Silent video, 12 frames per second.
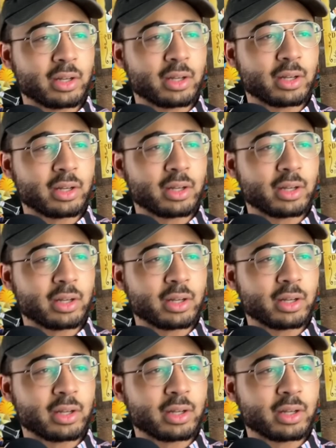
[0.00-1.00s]

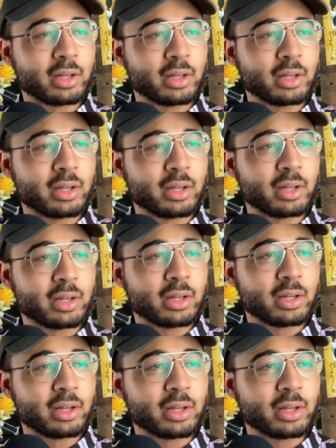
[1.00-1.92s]
Nobody speaks.